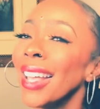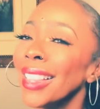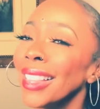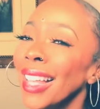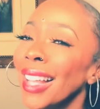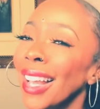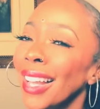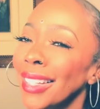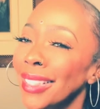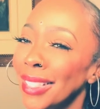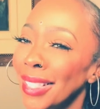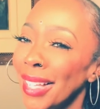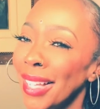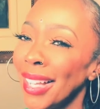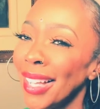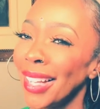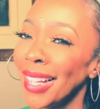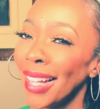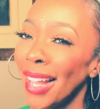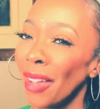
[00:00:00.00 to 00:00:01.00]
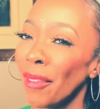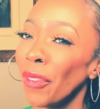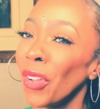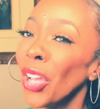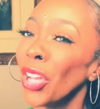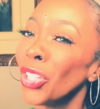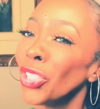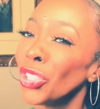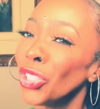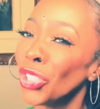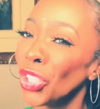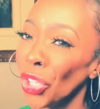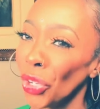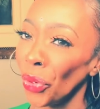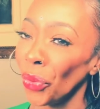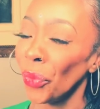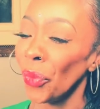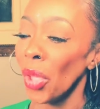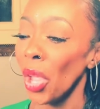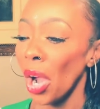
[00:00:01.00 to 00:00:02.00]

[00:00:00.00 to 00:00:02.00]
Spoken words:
they got a D, E, and F too.